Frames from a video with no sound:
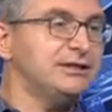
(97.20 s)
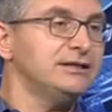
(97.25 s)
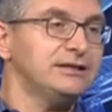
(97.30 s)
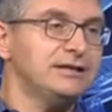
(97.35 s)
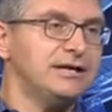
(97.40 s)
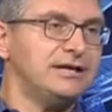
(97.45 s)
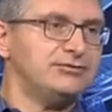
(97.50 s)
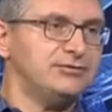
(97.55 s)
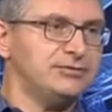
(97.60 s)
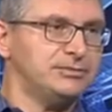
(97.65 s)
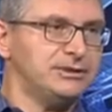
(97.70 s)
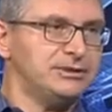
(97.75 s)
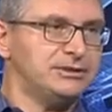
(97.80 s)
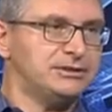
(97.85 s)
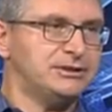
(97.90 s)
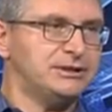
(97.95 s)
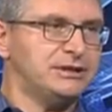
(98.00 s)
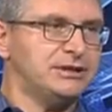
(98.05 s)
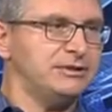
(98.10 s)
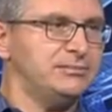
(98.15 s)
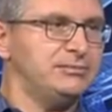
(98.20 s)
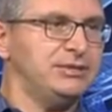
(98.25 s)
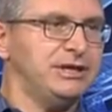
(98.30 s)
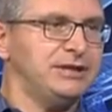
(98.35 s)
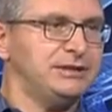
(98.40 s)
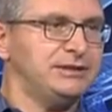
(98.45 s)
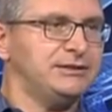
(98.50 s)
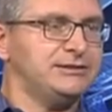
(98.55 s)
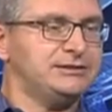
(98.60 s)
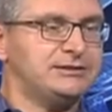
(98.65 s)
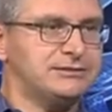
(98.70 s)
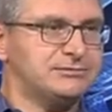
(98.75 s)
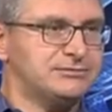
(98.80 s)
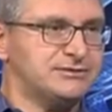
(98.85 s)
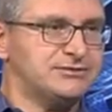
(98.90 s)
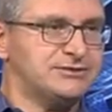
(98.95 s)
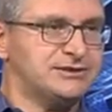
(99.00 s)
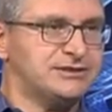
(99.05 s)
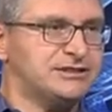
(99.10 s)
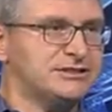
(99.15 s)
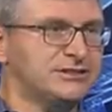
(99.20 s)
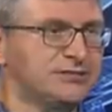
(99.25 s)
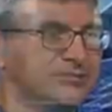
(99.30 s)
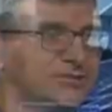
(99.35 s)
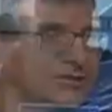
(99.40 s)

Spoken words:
in government, be it in terms of, say,